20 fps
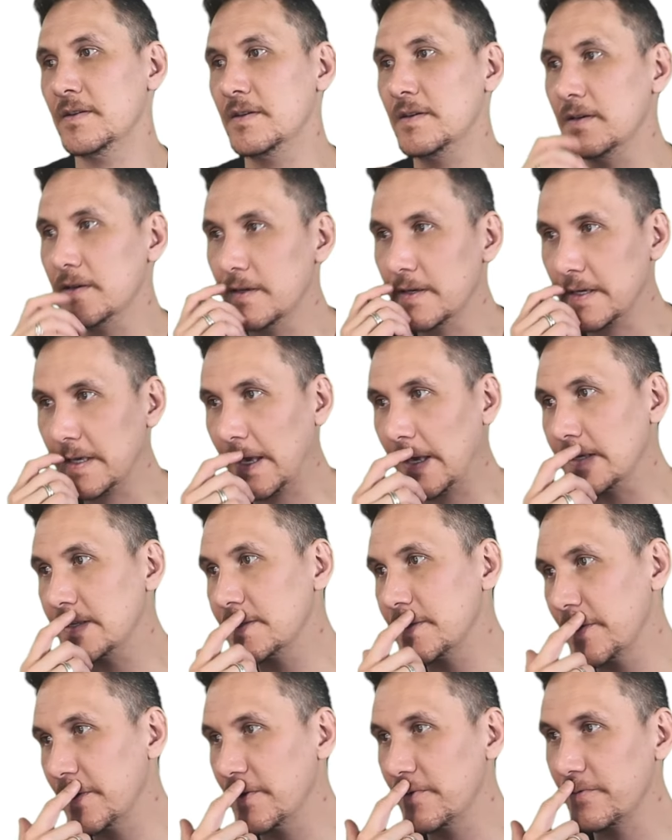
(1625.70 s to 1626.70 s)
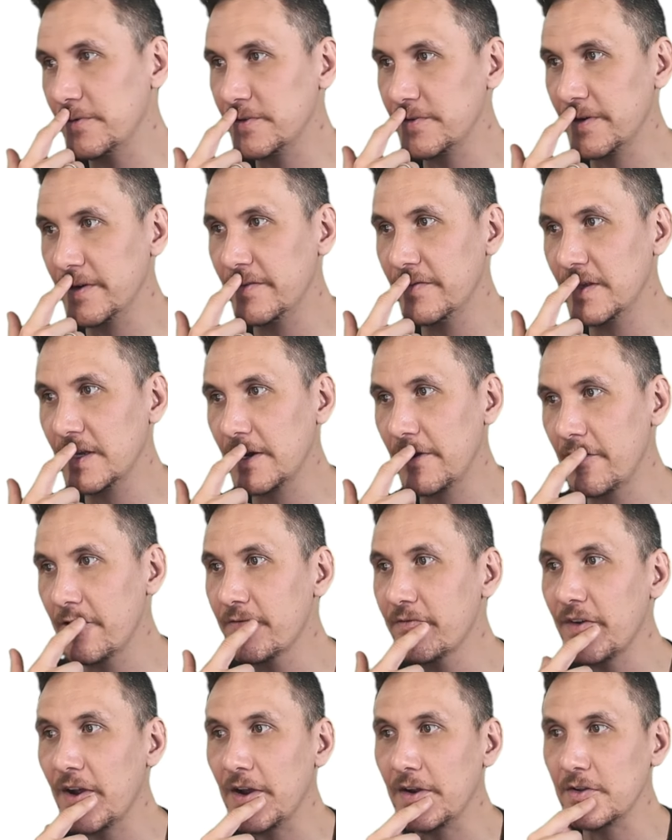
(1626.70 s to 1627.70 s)
Okay, so retrieve the
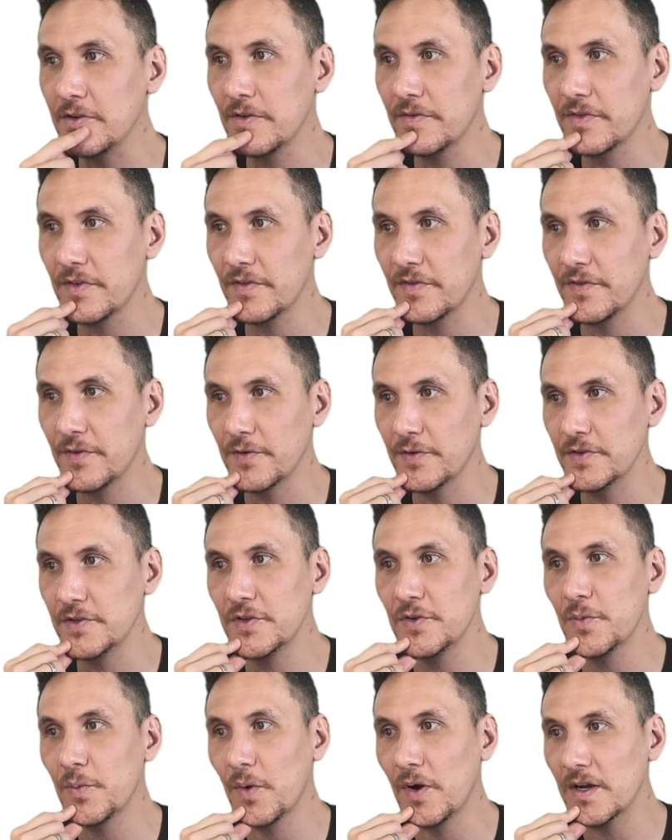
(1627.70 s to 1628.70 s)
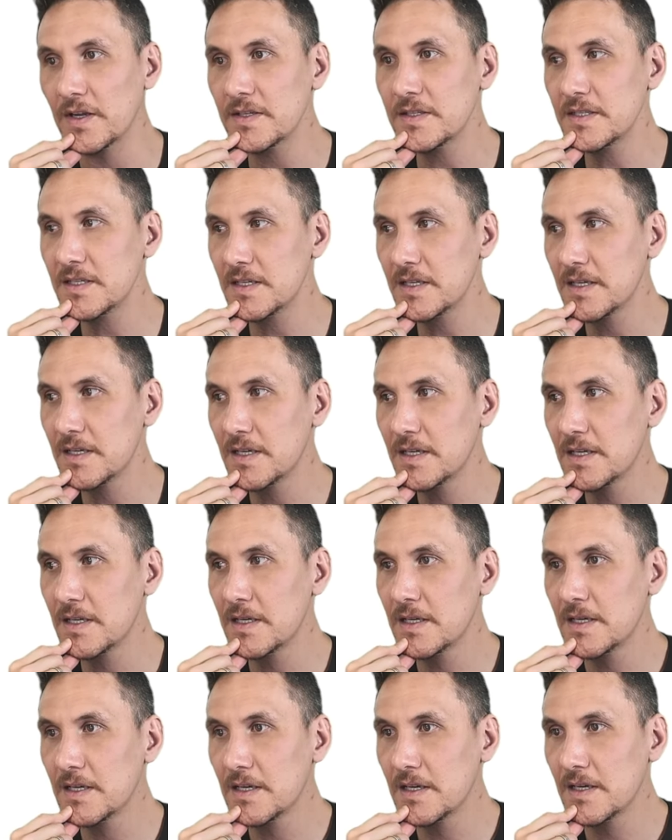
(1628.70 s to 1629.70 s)
current value of the field you want
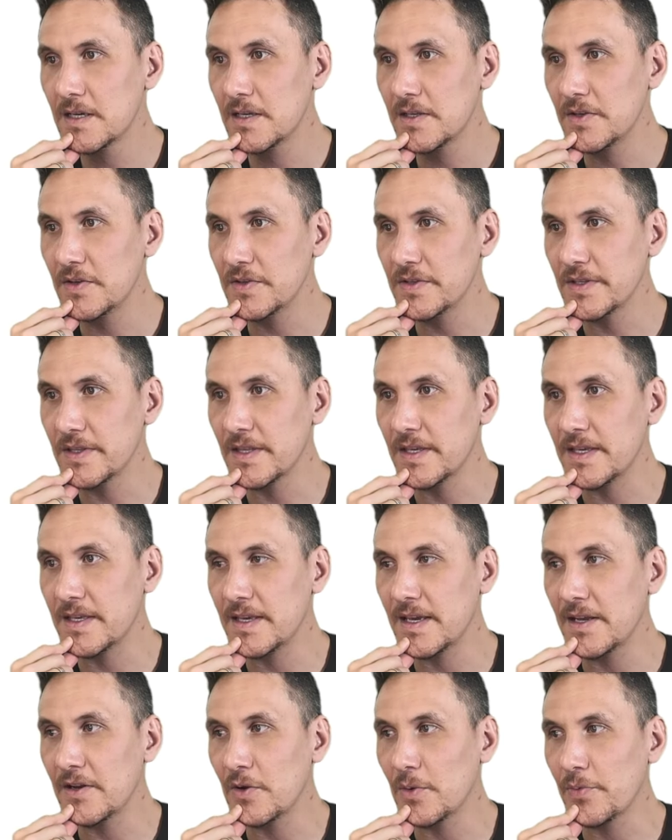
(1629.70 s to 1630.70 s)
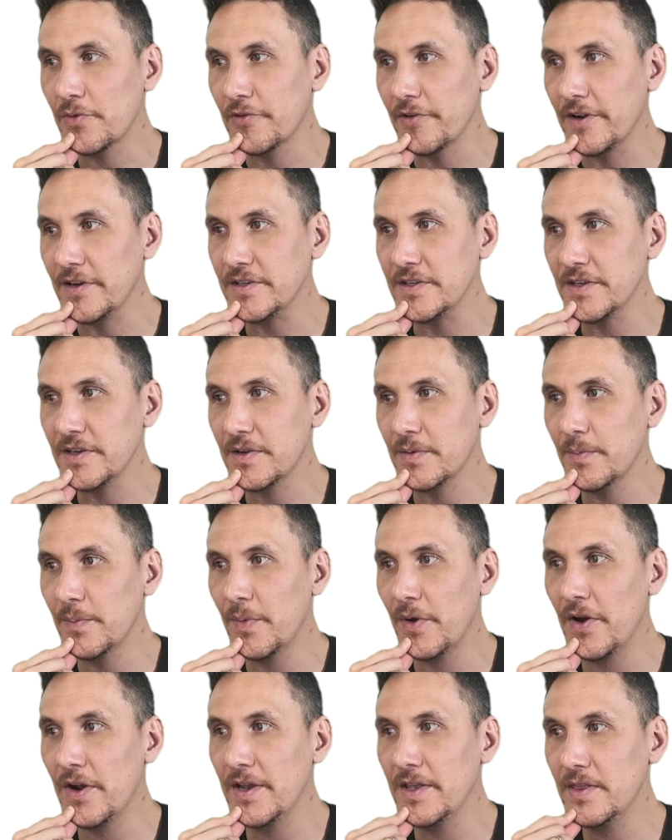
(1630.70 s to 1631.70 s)
using the get operation.
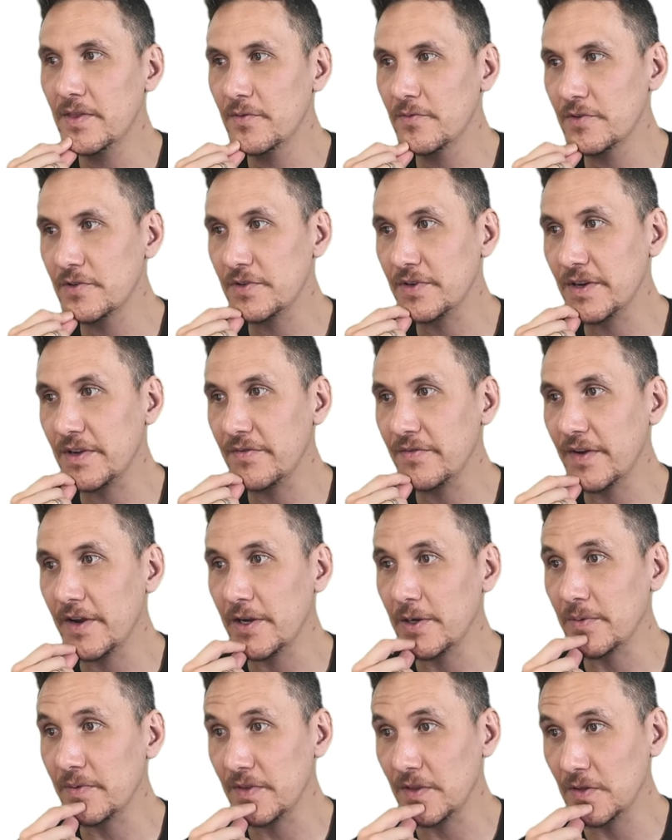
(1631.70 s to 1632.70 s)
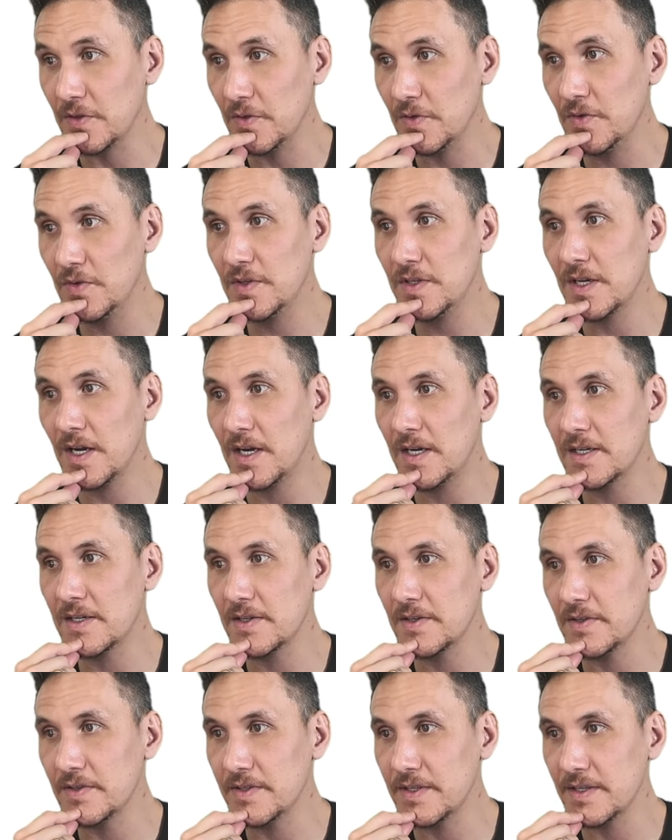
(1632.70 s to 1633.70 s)
Combine the retrieved value with the new data
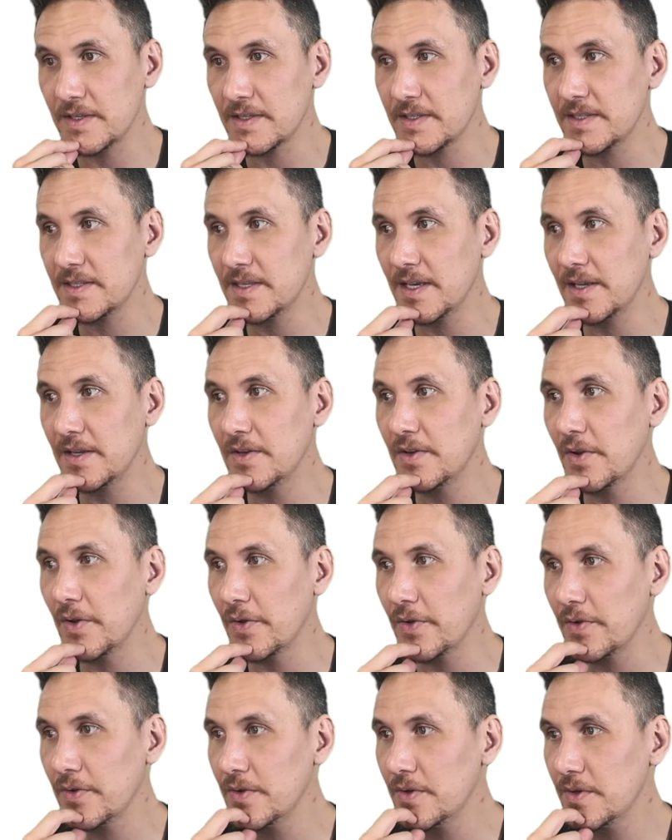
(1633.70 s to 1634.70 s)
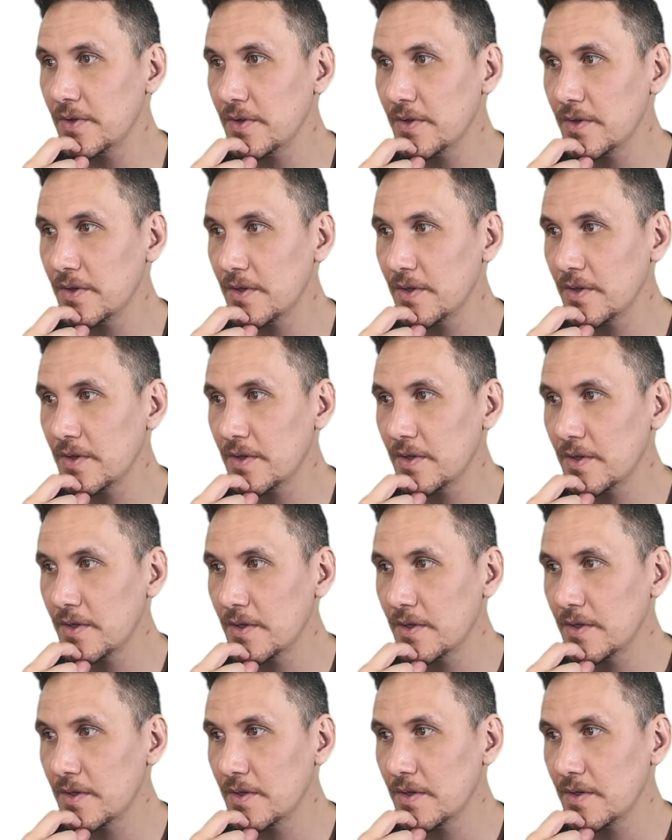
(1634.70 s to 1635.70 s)
using a set node,
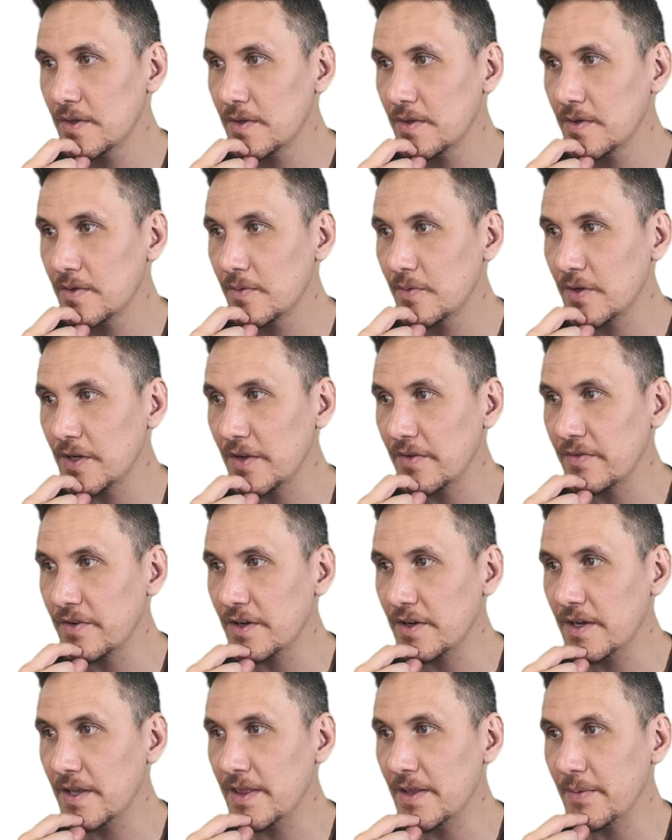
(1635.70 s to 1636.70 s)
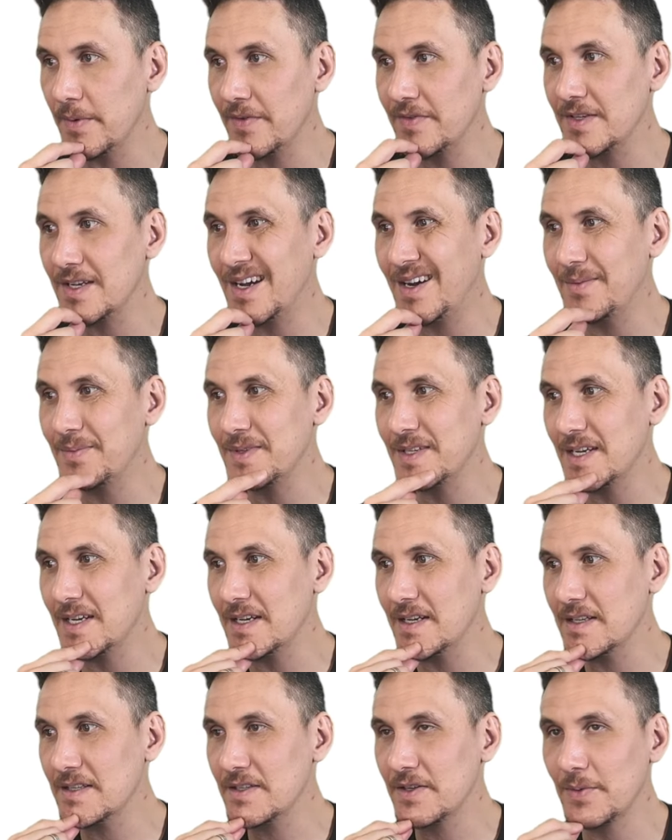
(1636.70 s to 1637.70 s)
whatever, and then we have to update
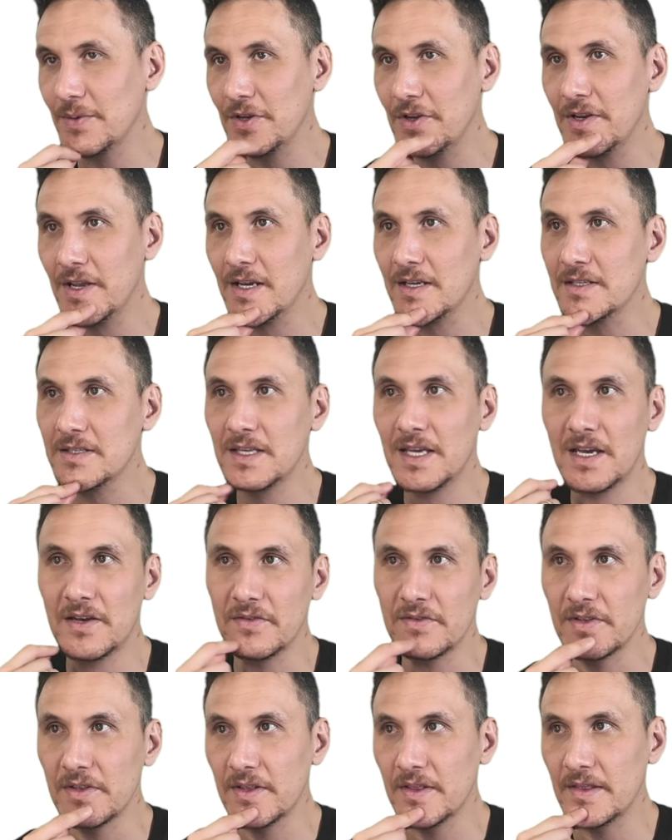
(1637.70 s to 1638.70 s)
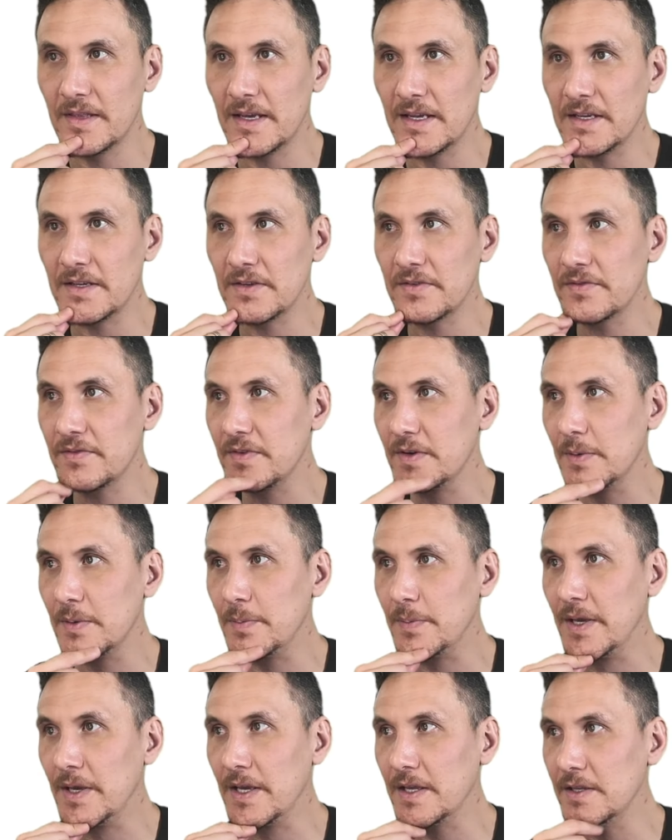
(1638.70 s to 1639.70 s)
it. So we don't actually have a native
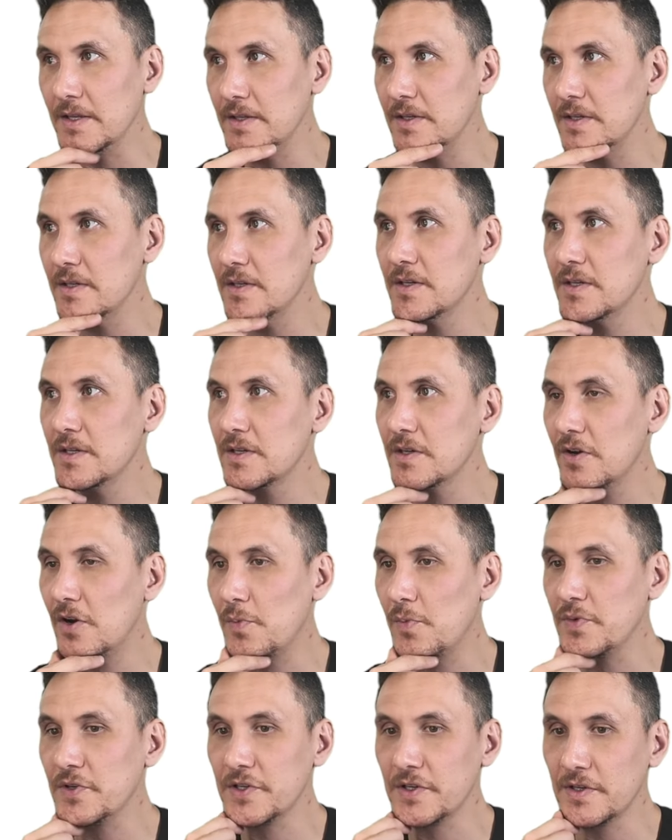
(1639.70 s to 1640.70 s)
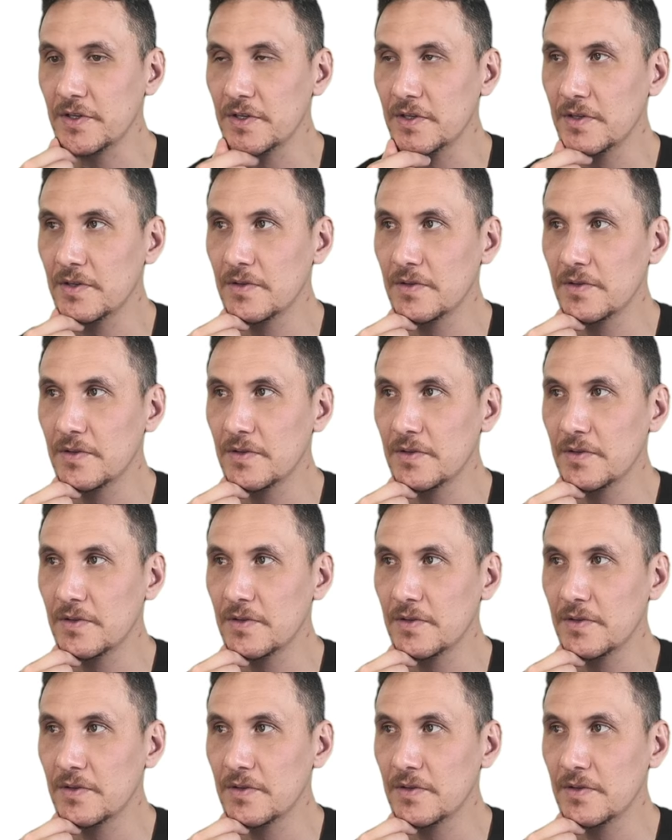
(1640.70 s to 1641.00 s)
append option.